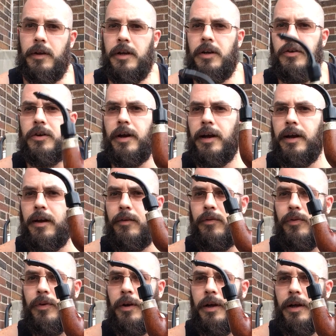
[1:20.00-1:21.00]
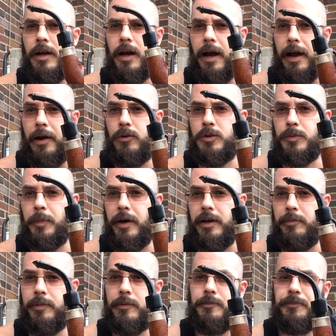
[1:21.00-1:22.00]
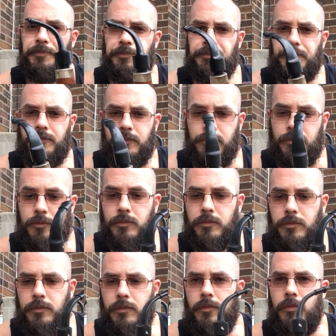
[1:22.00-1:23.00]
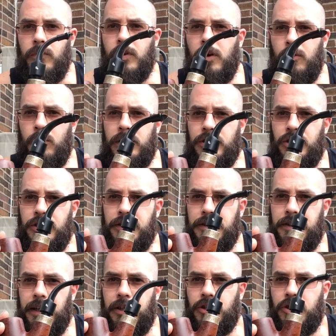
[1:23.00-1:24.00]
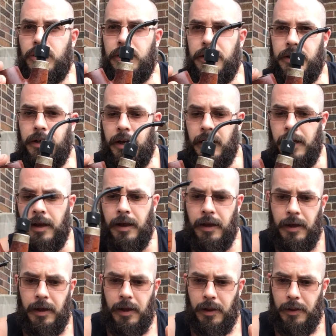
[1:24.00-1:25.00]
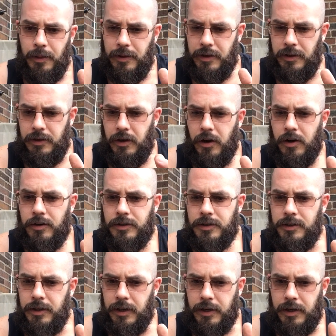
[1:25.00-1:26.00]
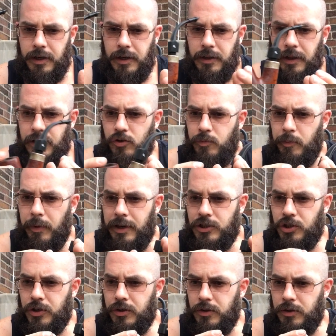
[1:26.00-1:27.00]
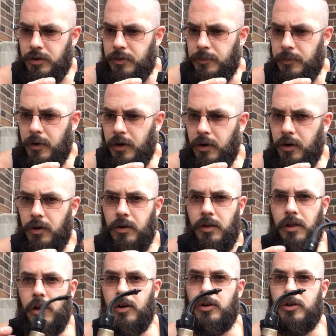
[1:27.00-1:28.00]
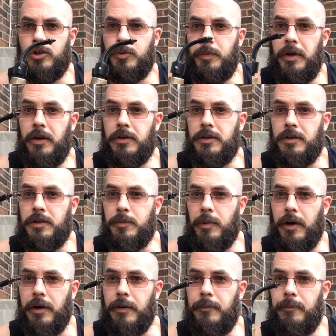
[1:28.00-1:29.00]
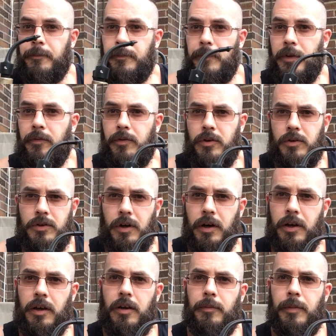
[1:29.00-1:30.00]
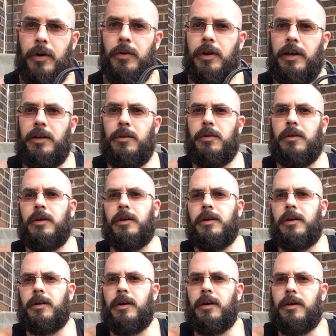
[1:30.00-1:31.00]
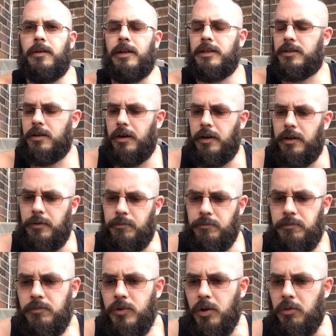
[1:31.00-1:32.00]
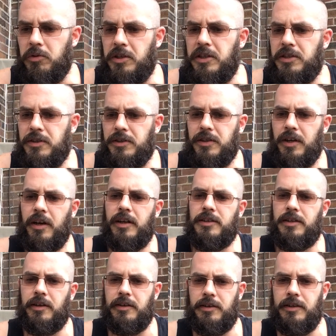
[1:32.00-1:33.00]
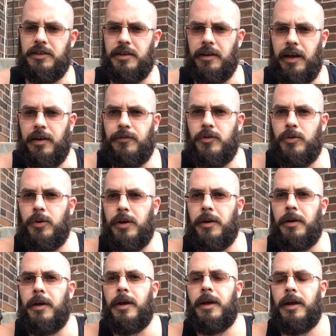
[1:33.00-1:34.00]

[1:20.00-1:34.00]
Here you have a house pipe, which is essentially the yardstick that you measure all large Petersons by. If you're talking about anything that's got a decent size and a decent heft to it,